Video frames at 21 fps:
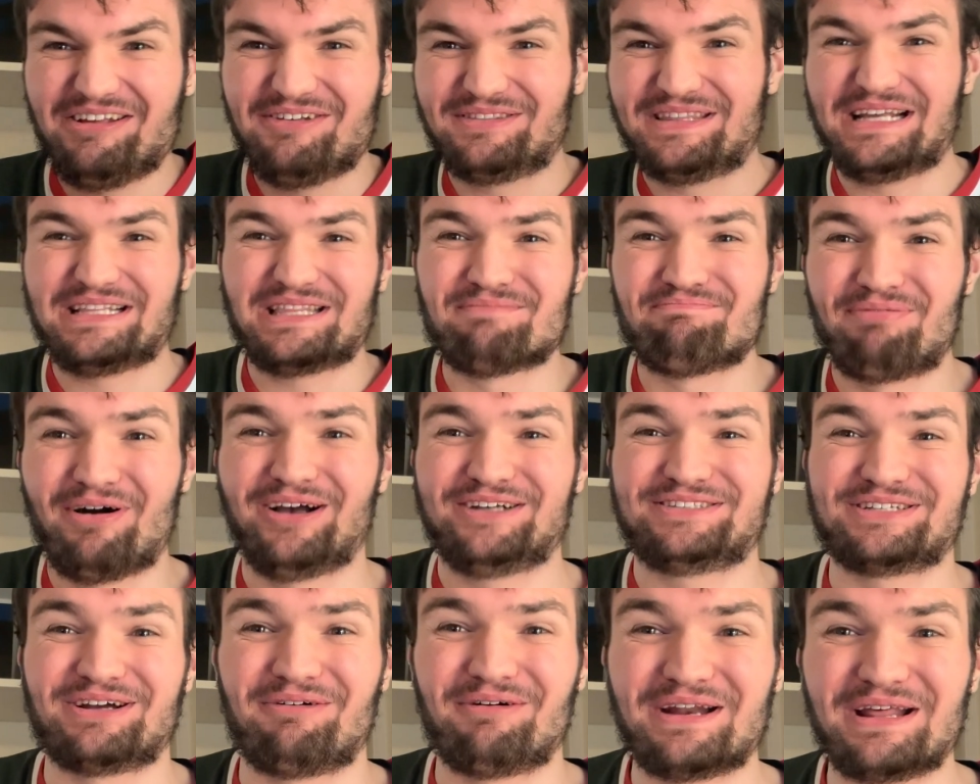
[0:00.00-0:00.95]
You think the
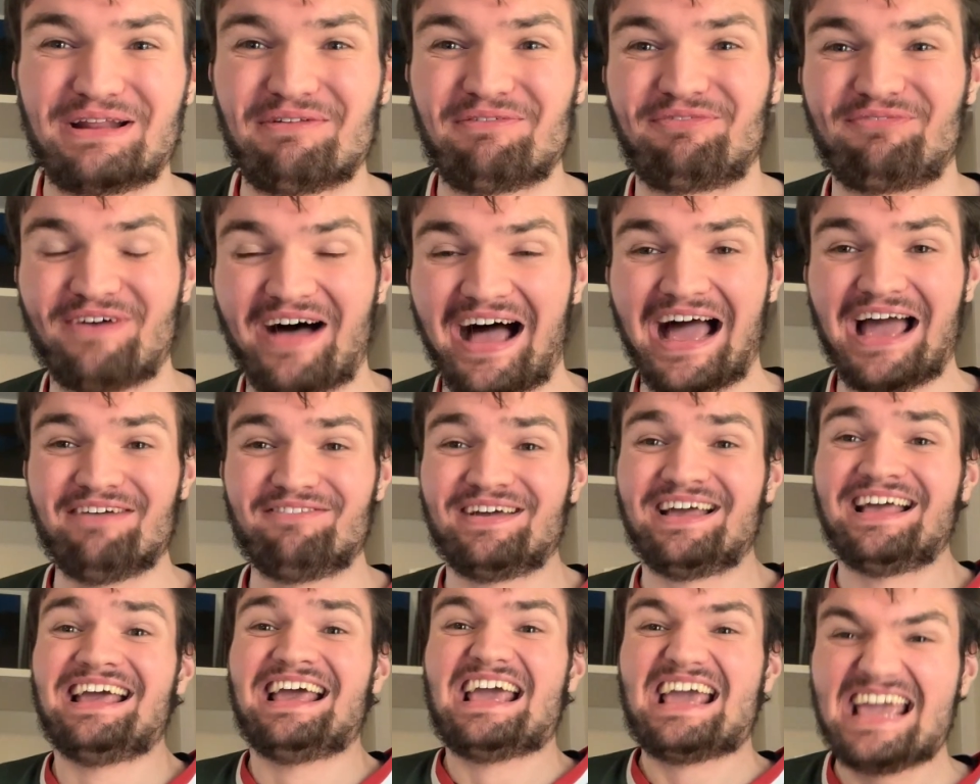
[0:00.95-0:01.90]
Bucks are winning in 5?
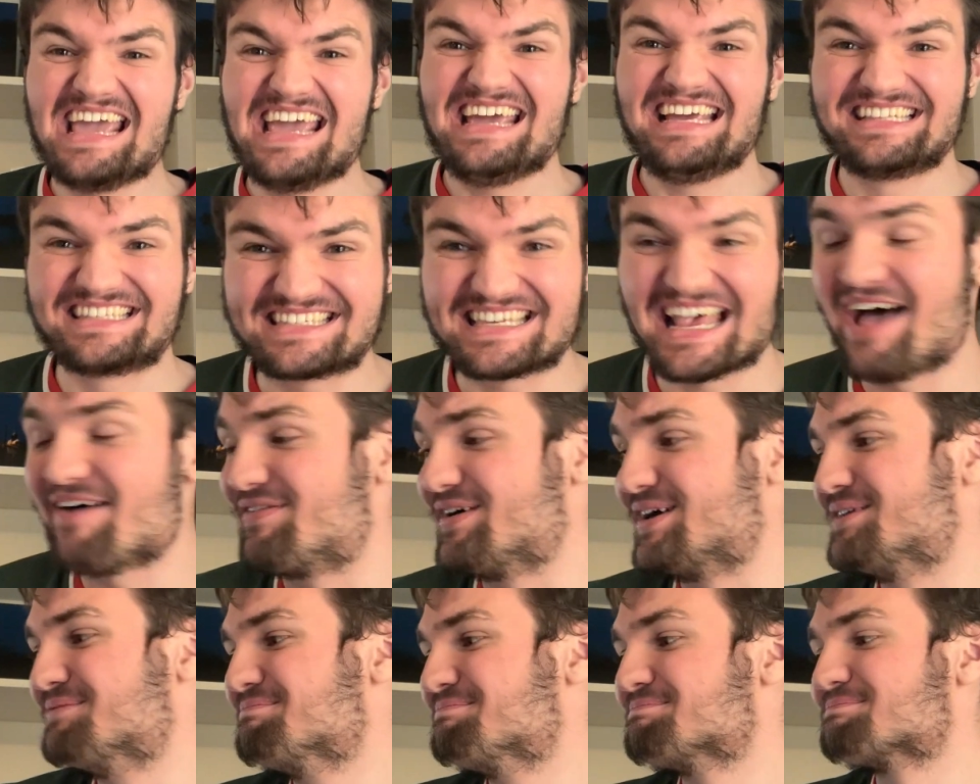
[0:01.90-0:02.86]
Heat in
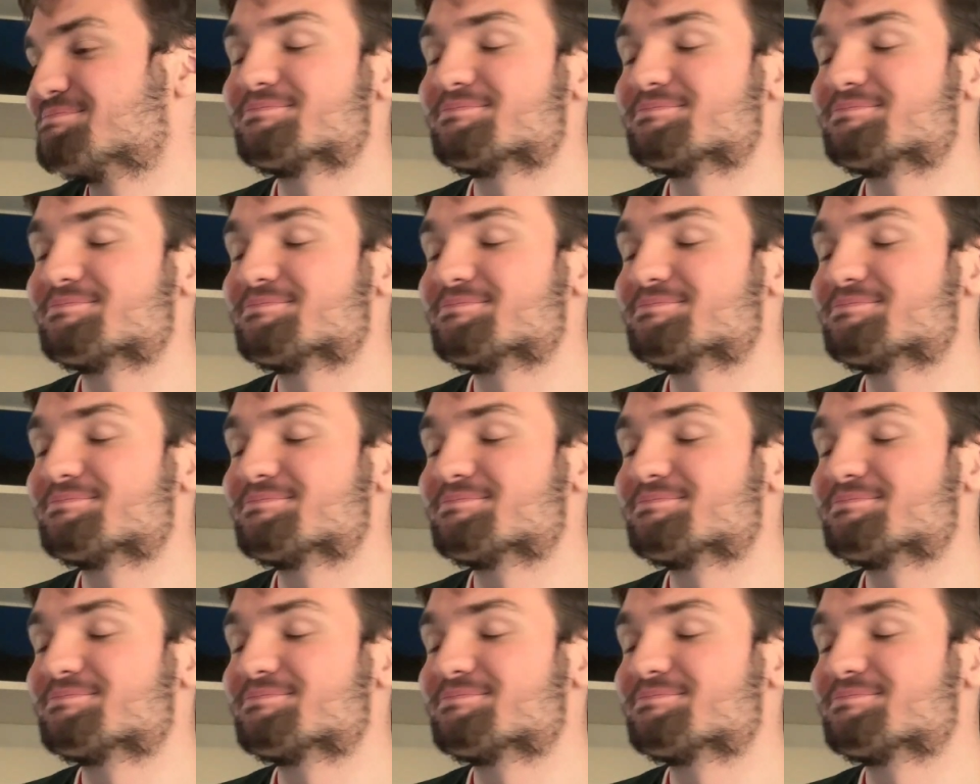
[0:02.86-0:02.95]
7.